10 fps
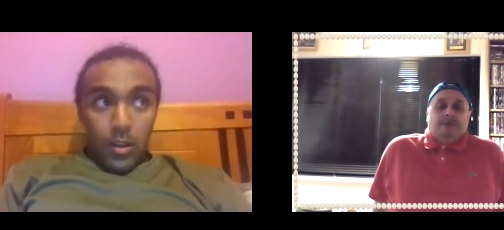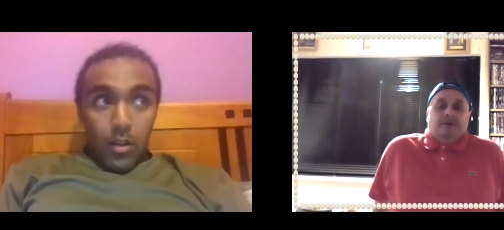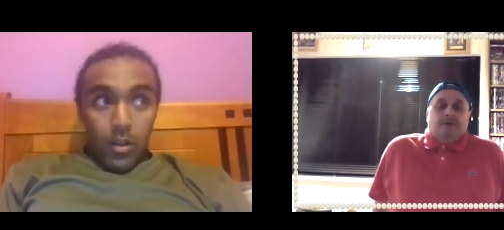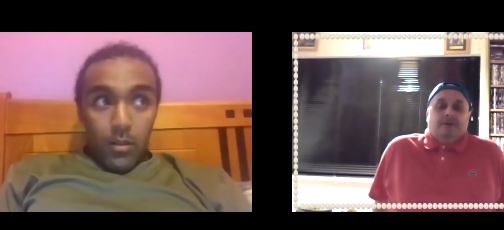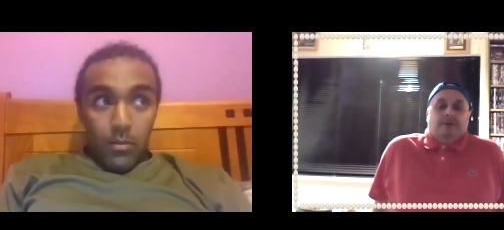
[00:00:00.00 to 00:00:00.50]

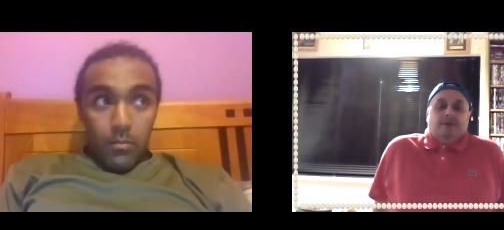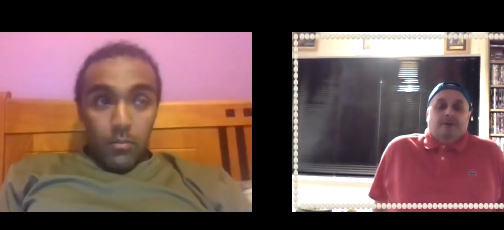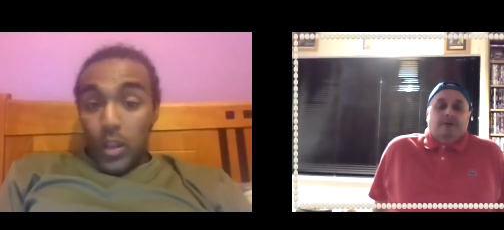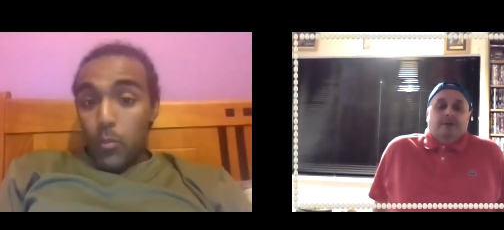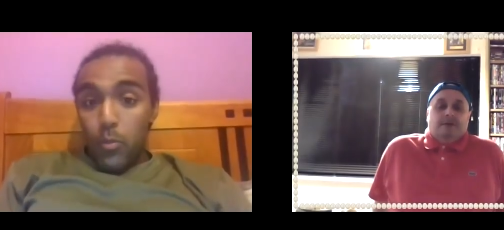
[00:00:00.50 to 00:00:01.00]
Speaker 1: Um,
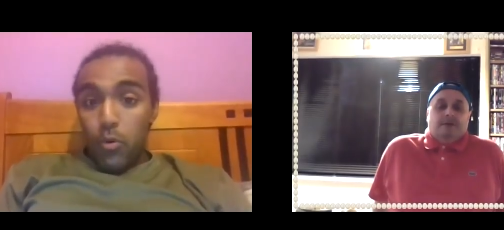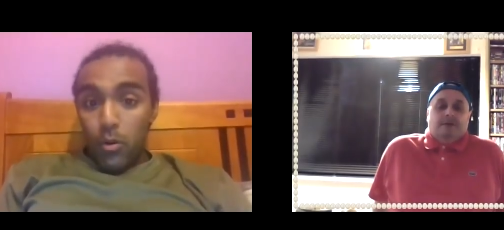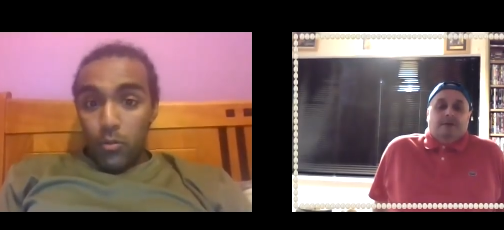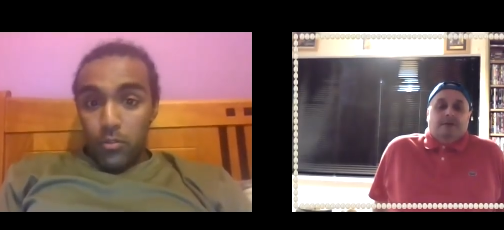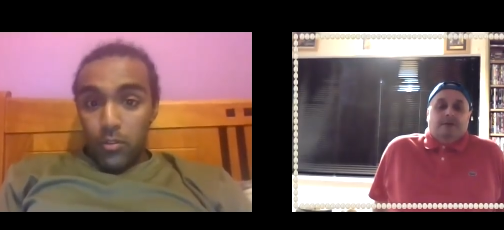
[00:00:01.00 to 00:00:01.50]
same with
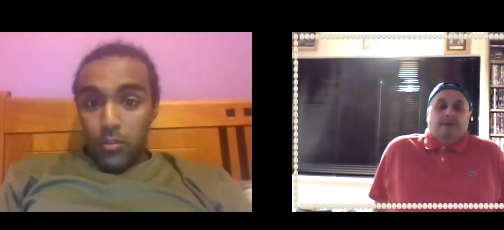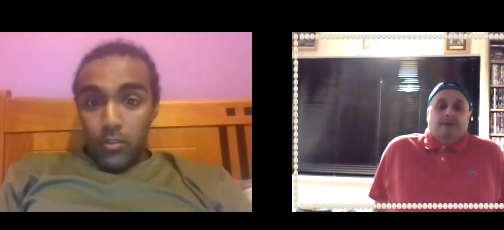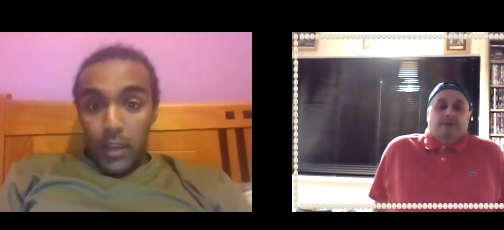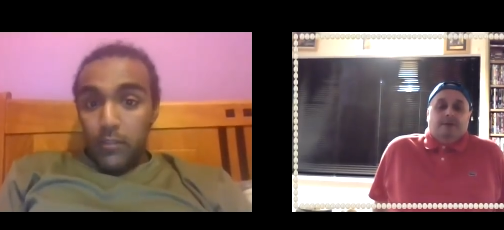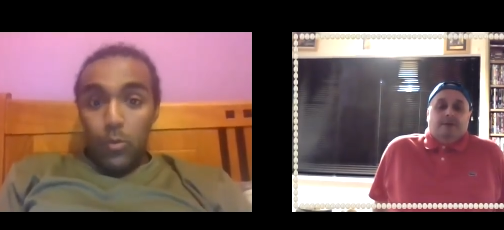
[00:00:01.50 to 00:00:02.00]
pros.
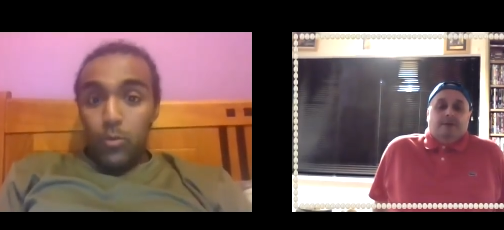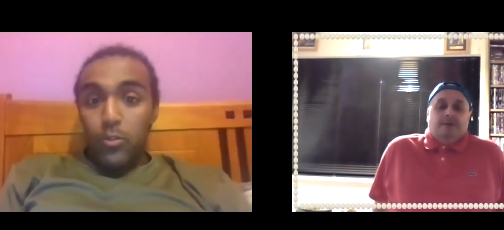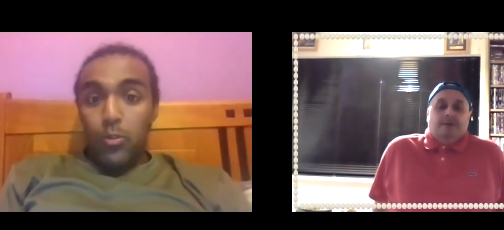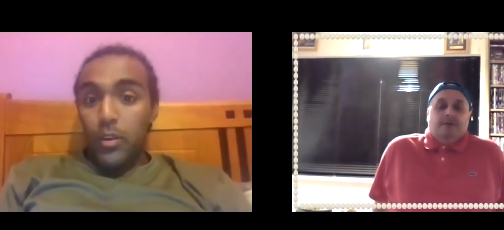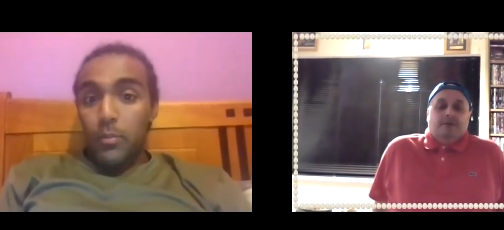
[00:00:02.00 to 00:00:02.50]
David Hayes was
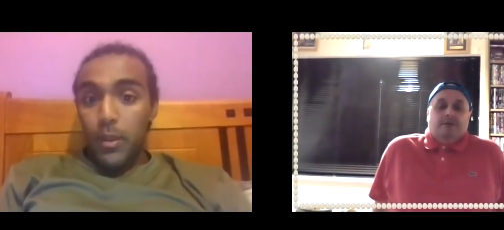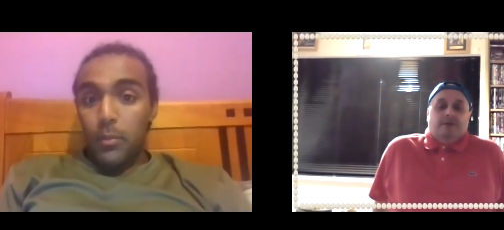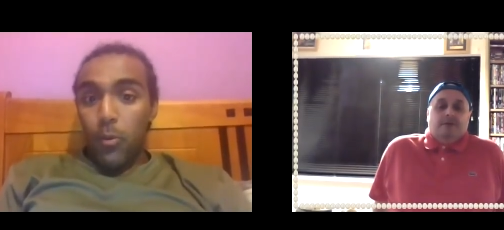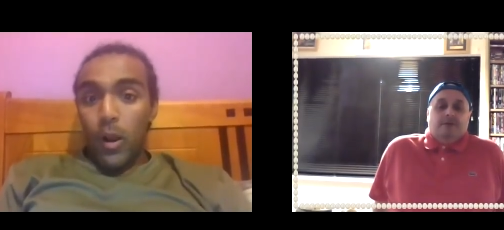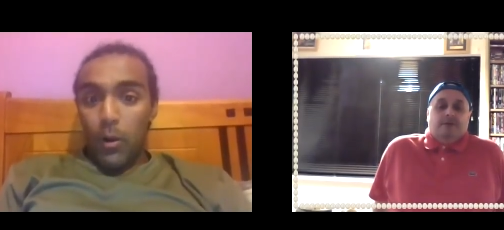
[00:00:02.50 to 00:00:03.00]
knocking
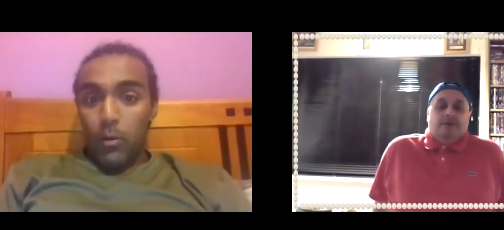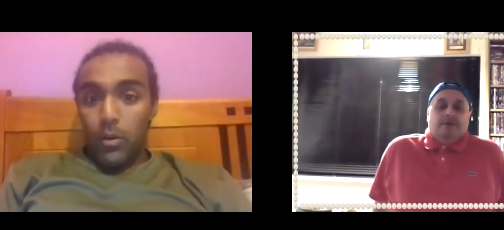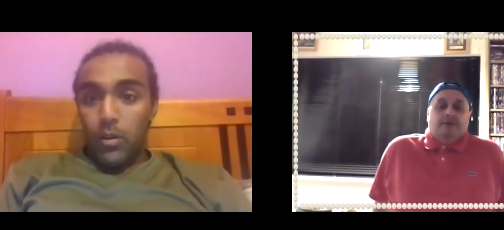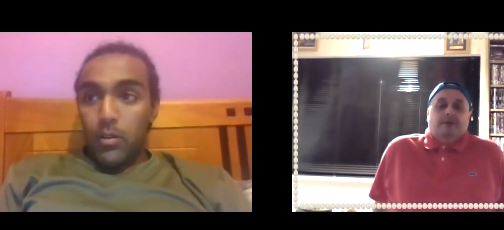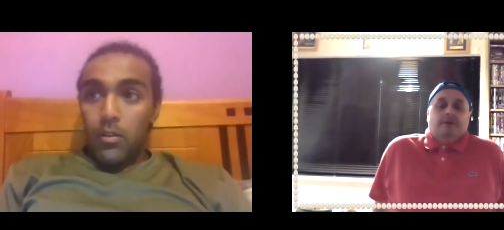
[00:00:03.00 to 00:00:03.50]
people out.
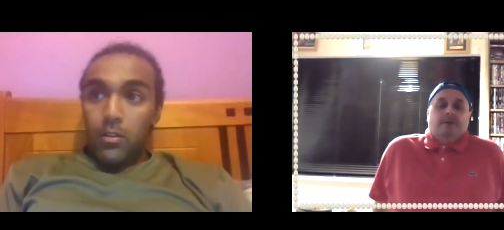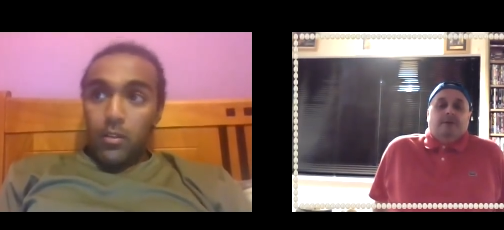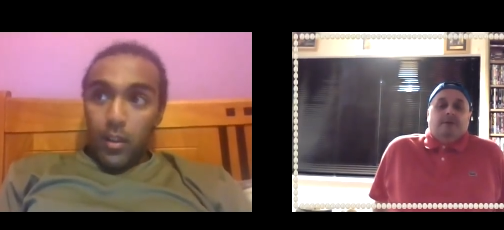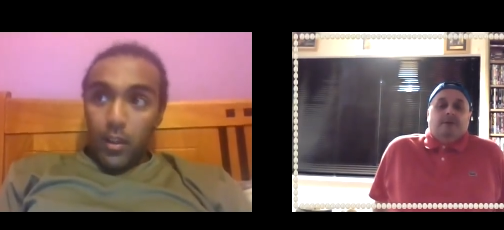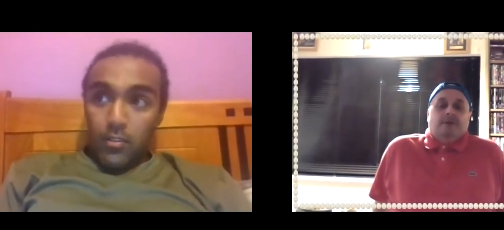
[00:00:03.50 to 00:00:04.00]

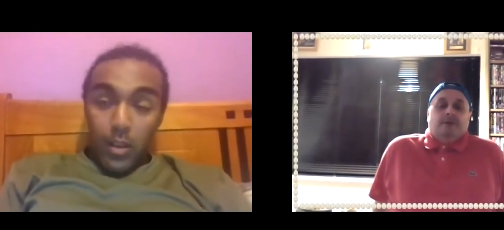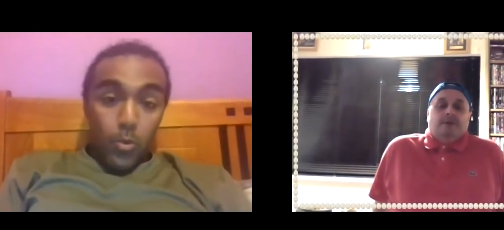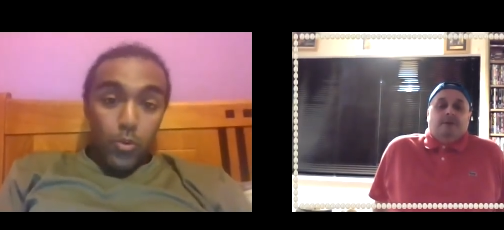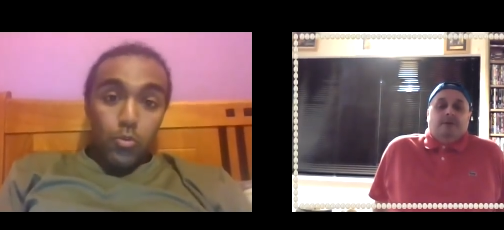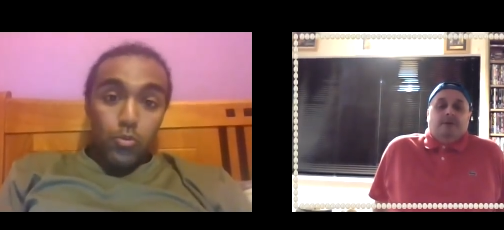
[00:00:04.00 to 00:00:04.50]
Same
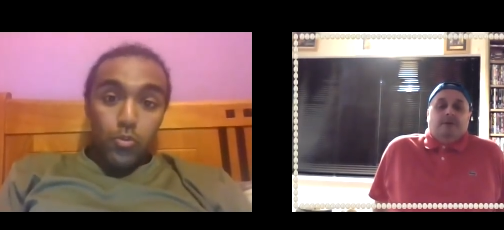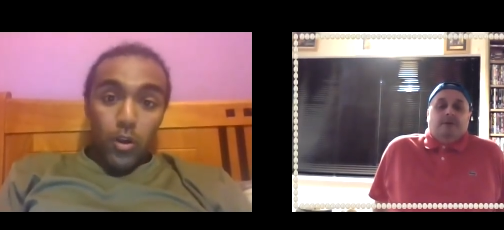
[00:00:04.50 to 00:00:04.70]
with George